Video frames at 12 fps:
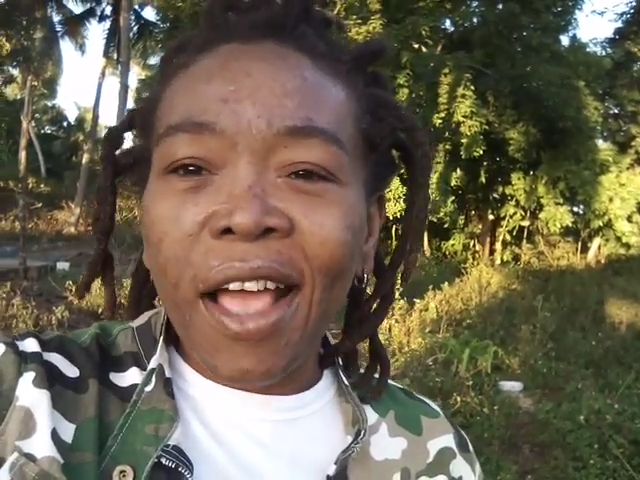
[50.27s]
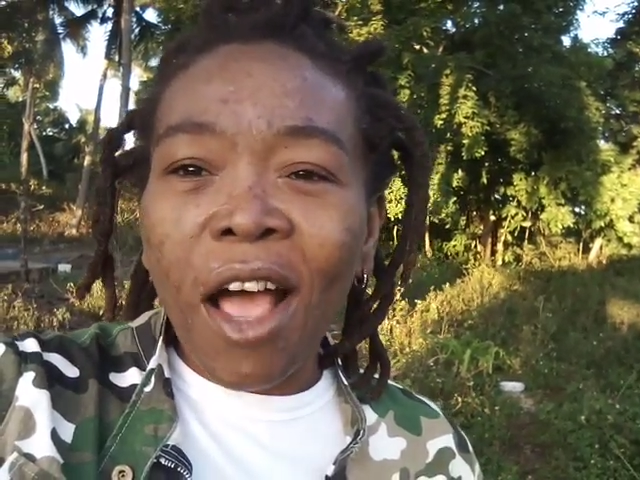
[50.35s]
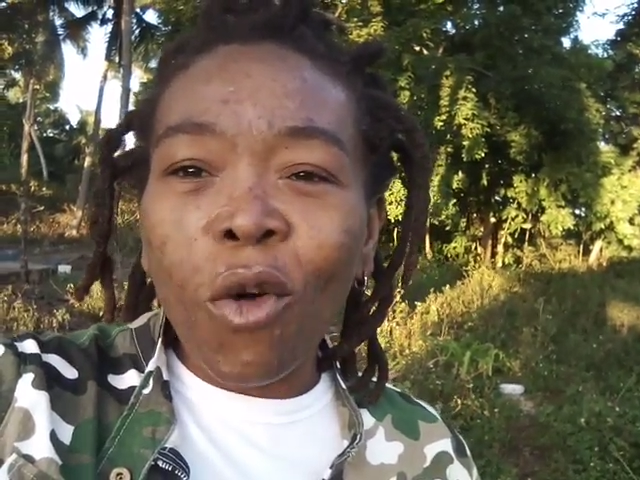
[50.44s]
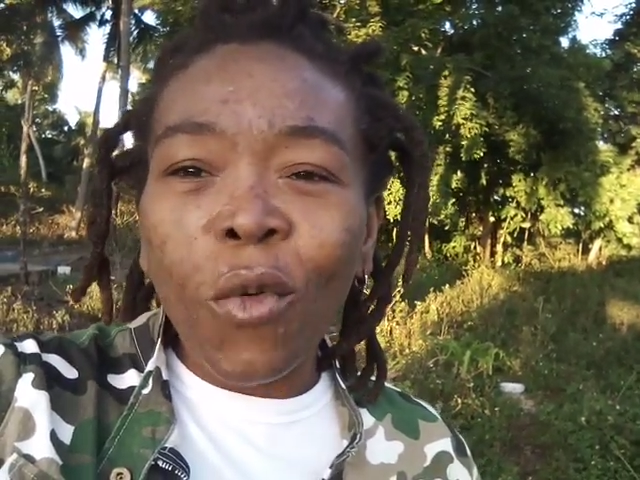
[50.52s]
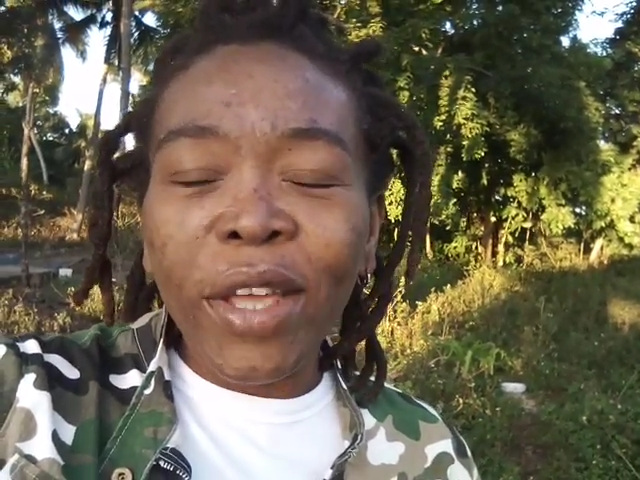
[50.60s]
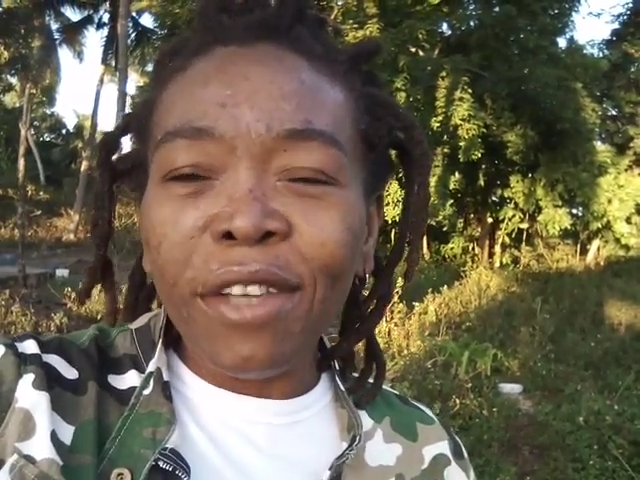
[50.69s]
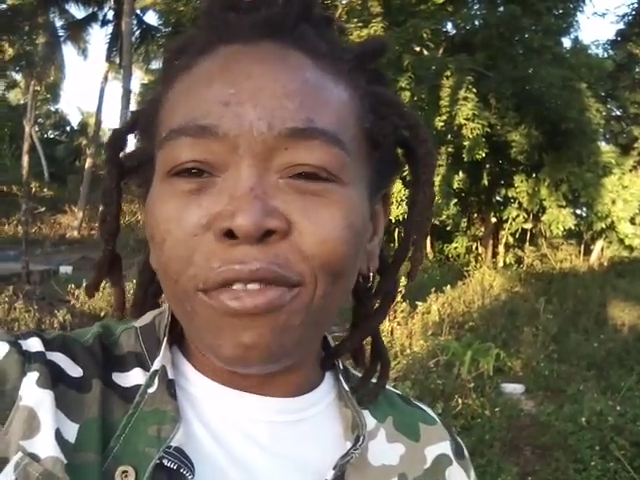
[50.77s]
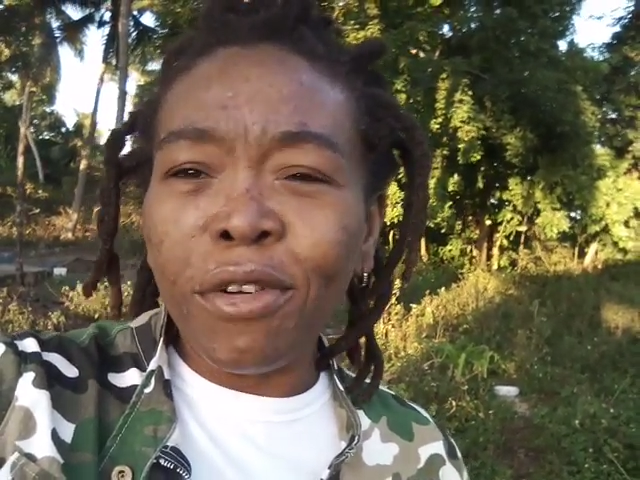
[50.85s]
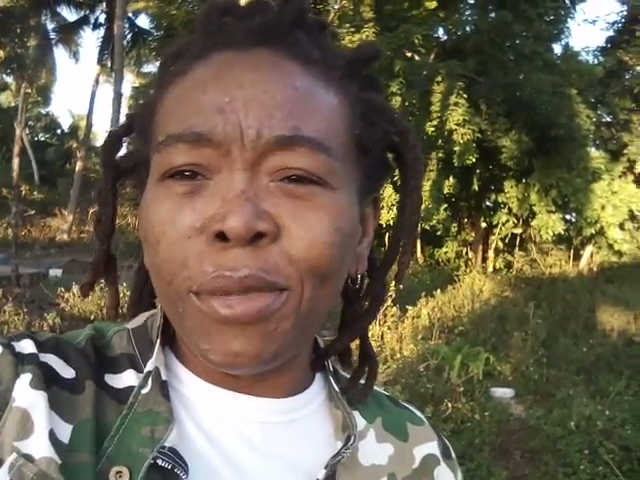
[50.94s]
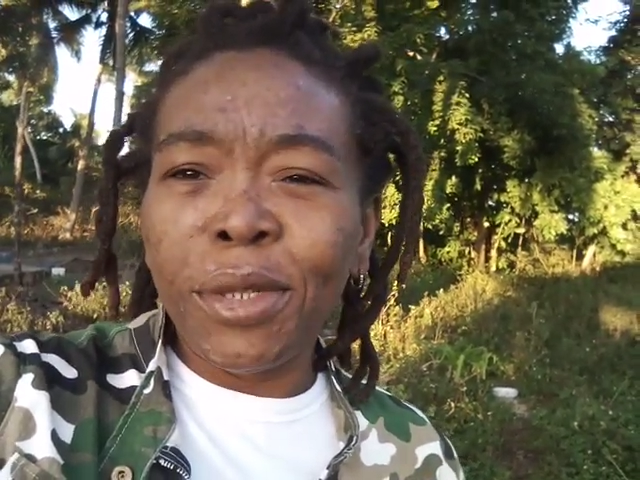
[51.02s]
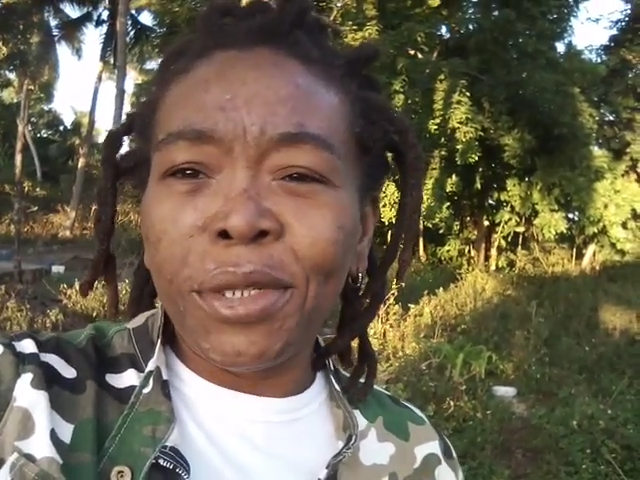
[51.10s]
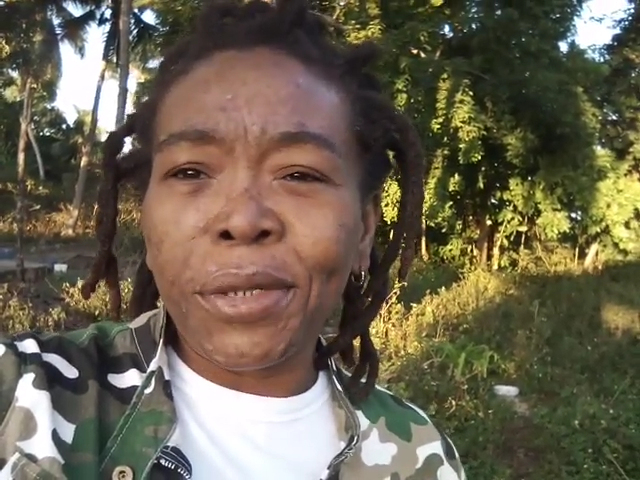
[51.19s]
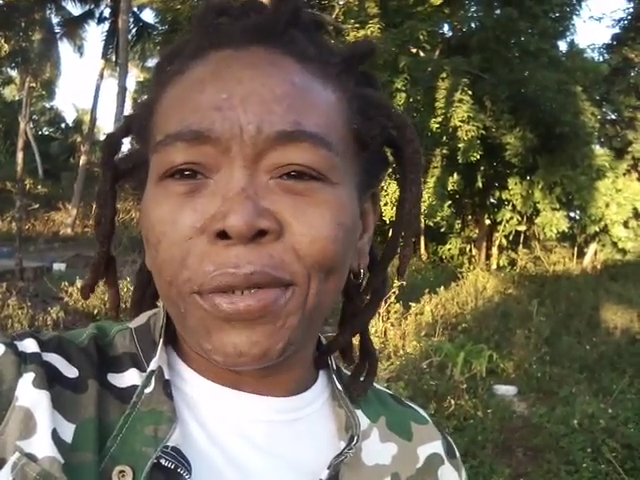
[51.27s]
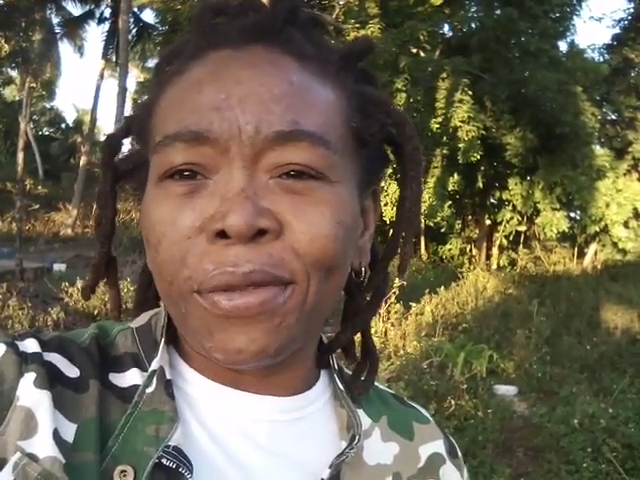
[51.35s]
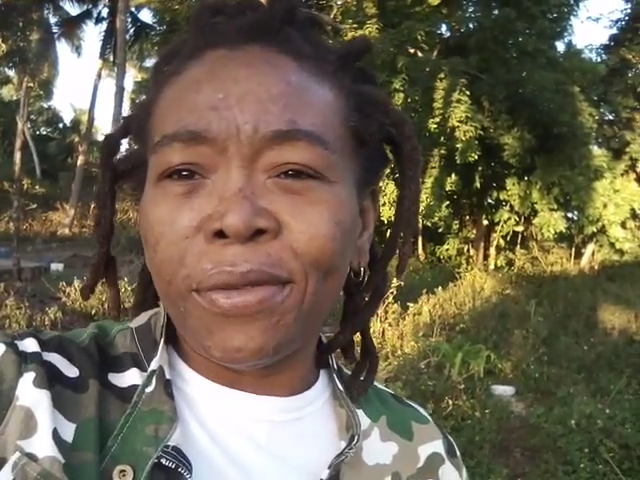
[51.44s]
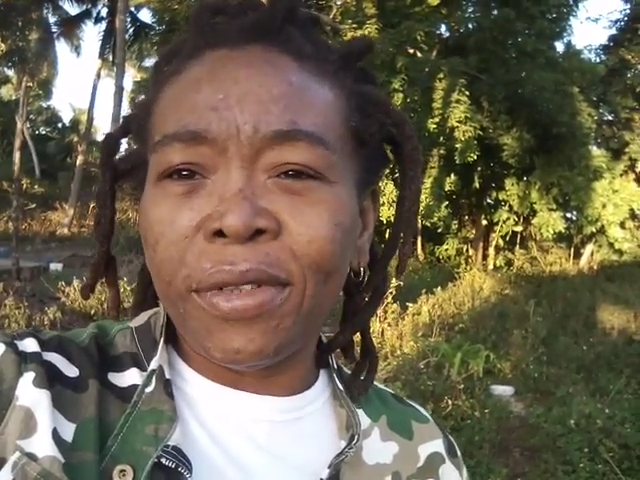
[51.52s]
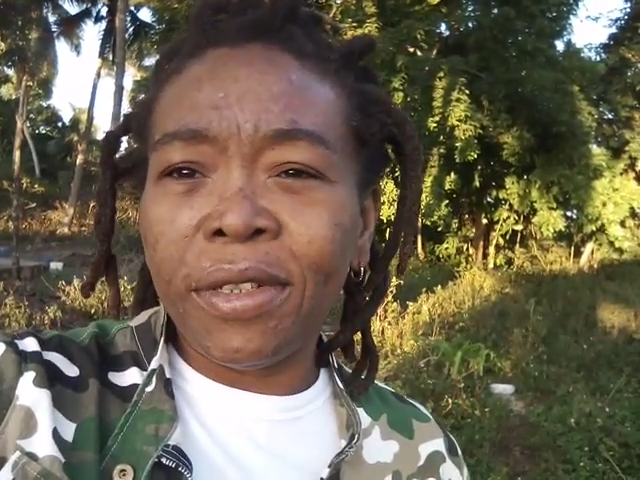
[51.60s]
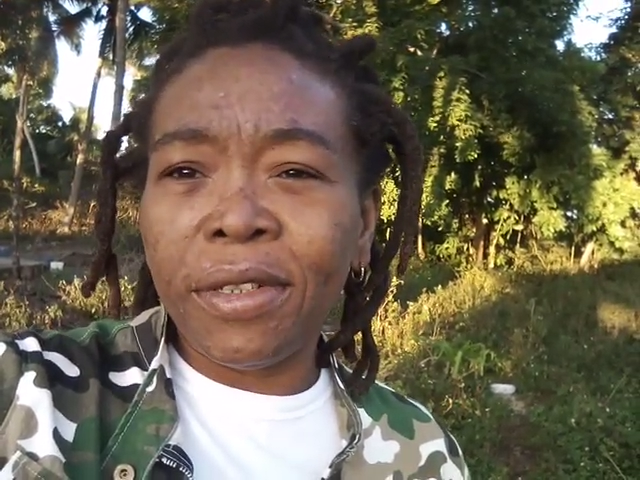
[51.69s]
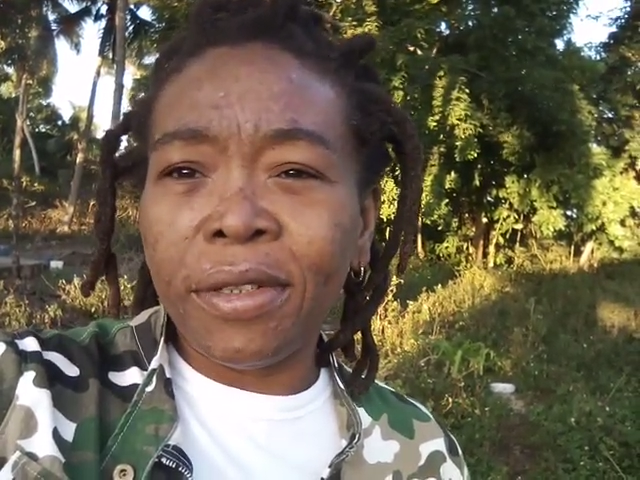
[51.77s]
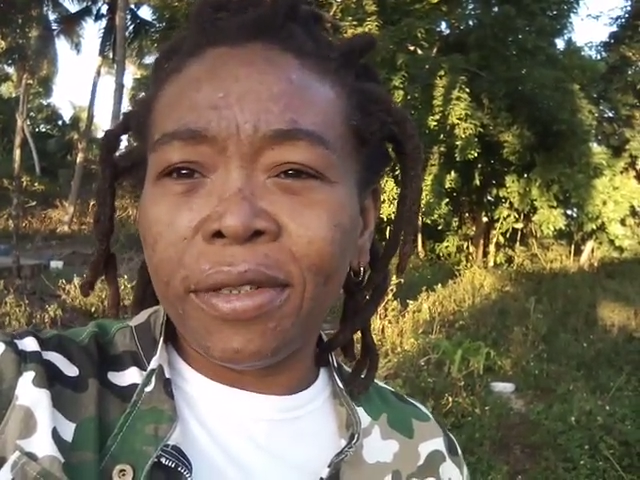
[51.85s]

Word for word: away from you, chosen ones.